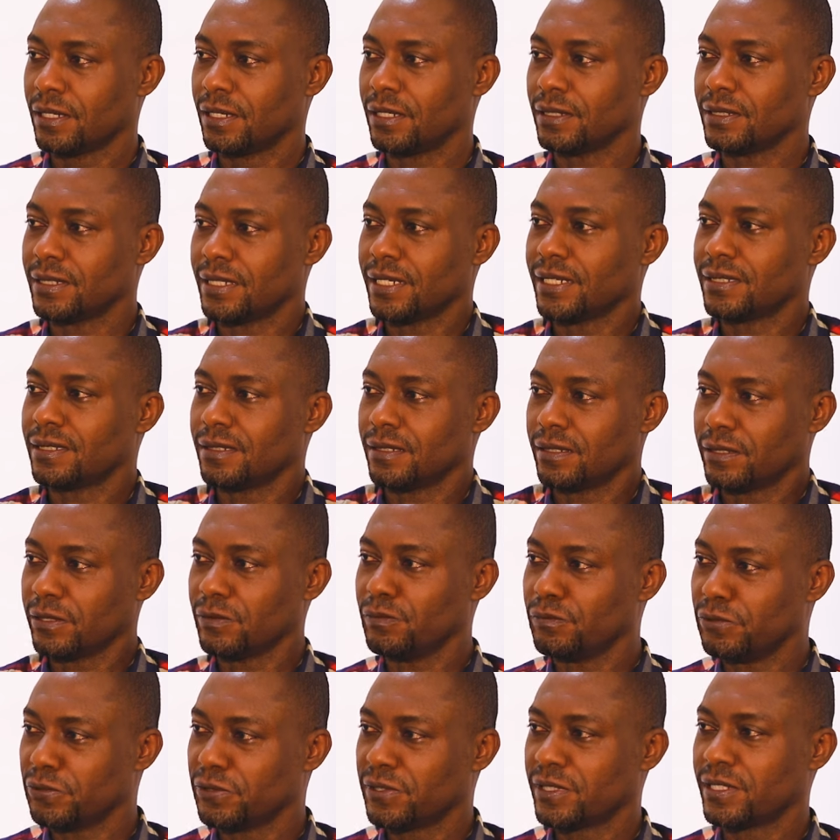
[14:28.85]
And that is a
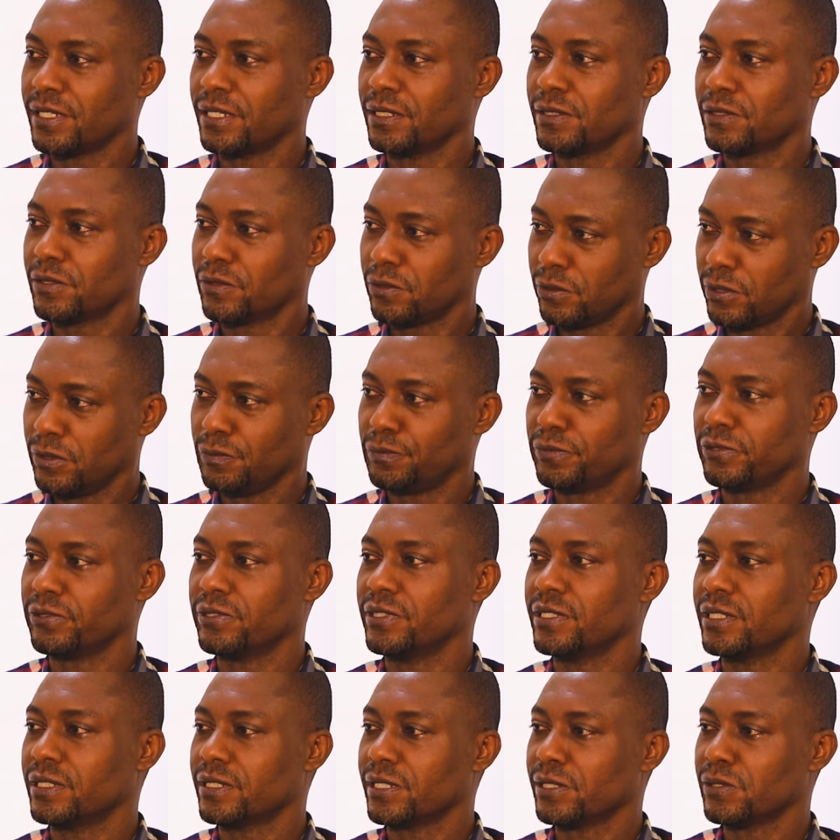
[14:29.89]
booster to the
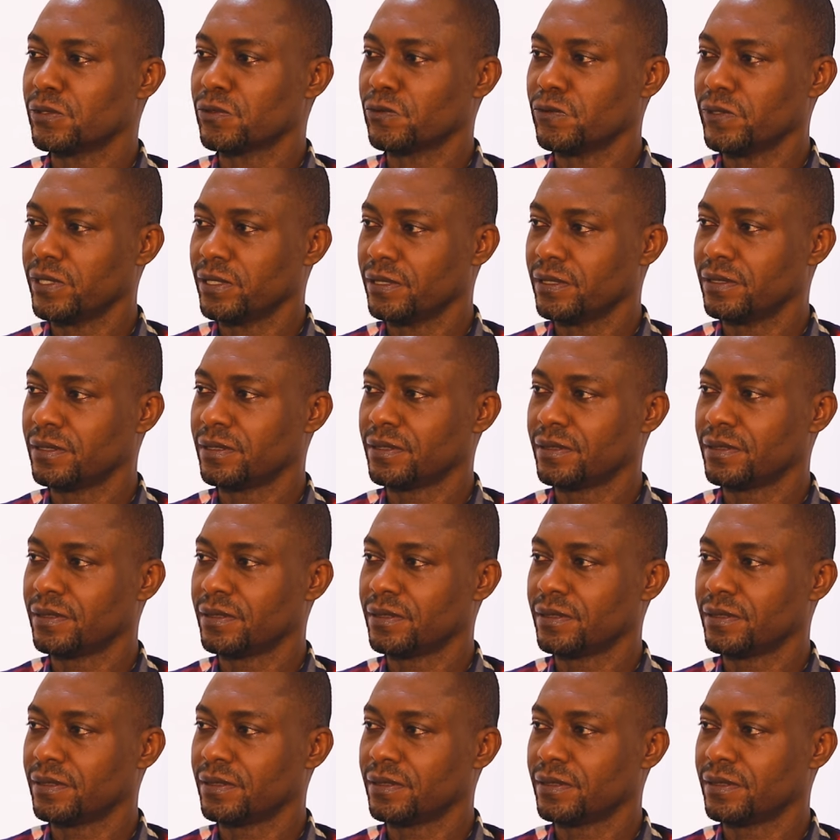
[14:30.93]
project as well.